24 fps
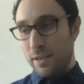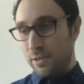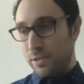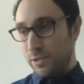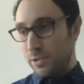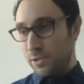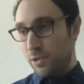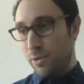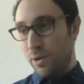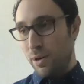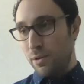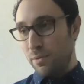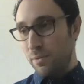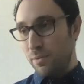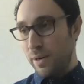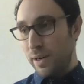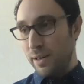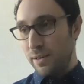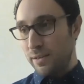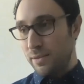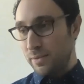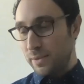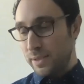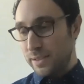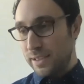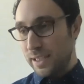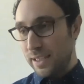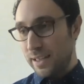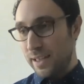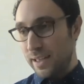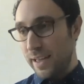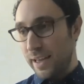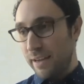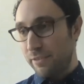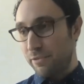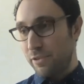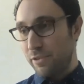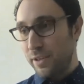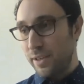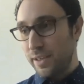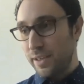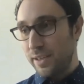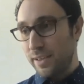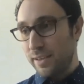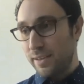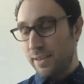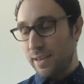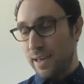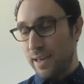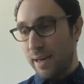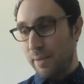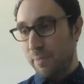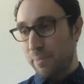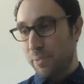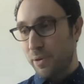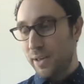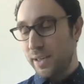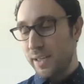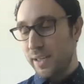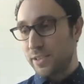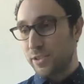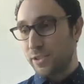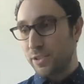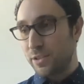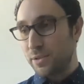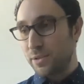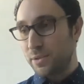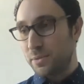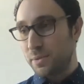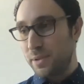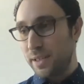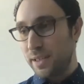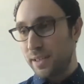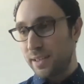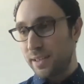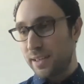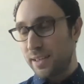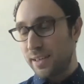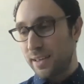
was a quote where we said that every print issue would